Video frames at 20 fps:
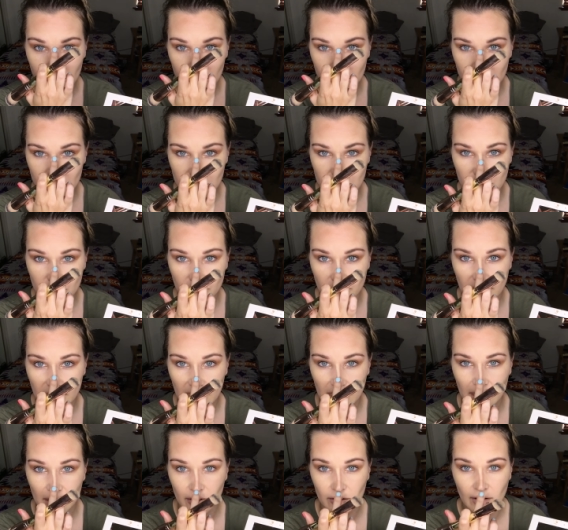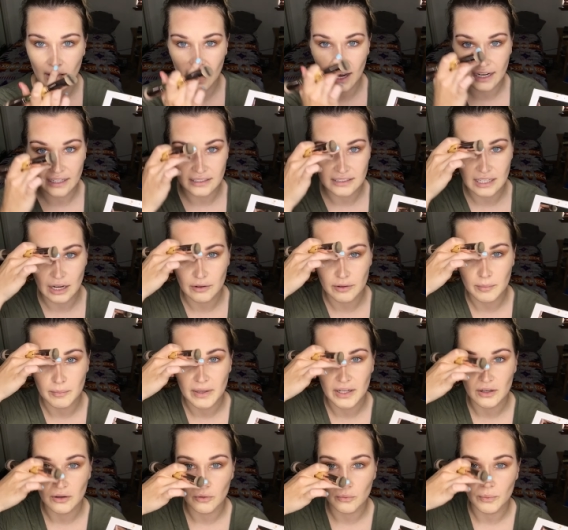just create a line down the
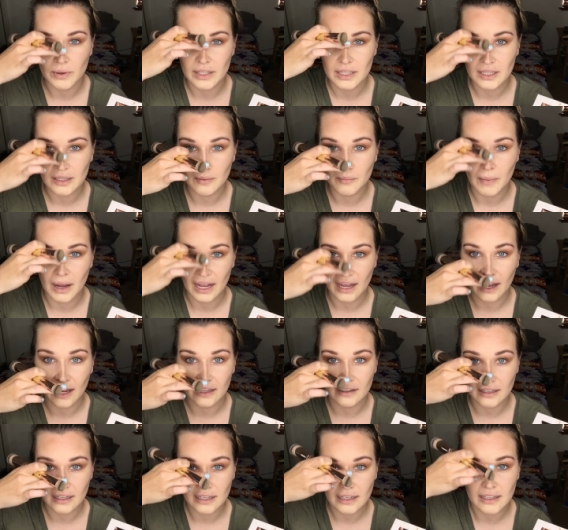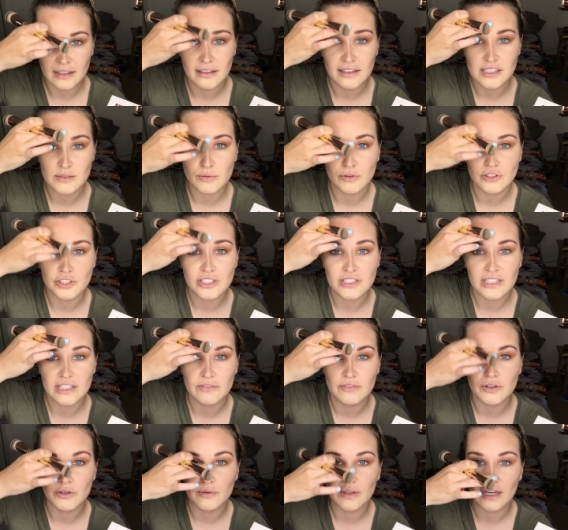middle with my highlight. And this will just
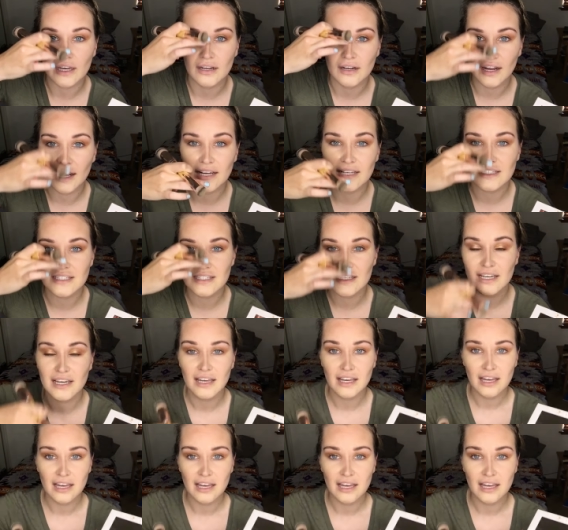give you like a nice